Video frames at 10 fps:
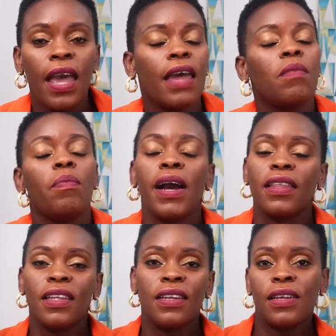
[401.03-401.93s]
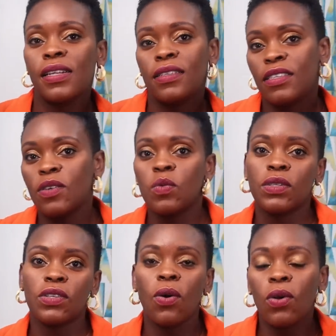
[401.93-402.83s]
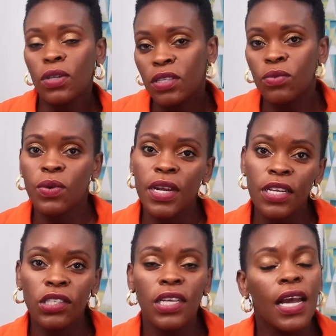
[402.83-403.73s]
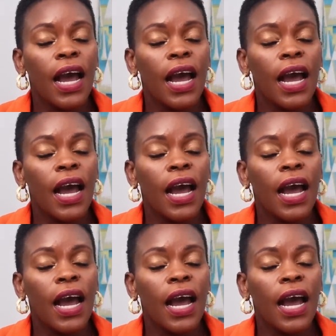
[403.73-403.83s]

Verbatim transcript: and back then nonstick was all the rage.